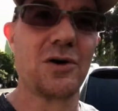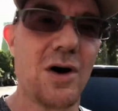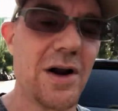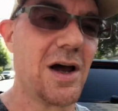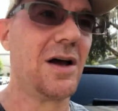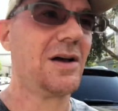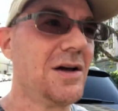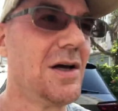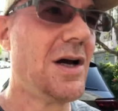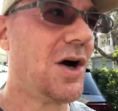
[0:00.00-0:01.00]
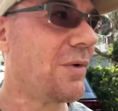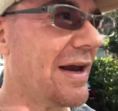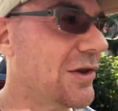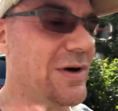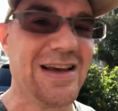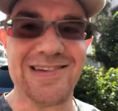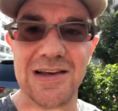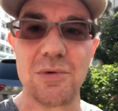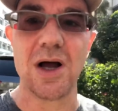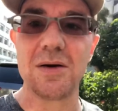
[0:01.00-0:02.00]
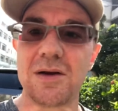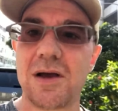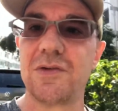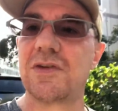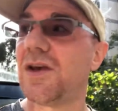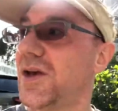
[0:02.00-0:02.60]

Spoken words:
you're on a regular easy run, because